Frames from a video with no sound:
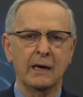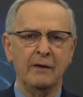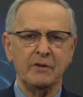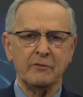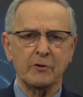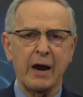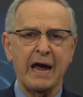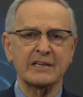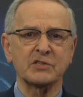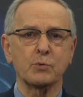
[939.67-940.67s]
Have you ever
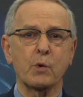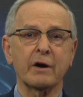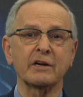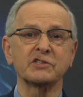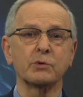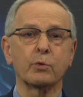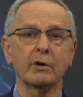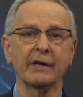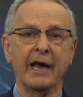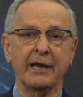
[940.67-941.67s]
asked, where is the
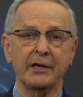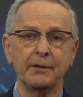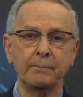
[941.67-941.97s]
world headed?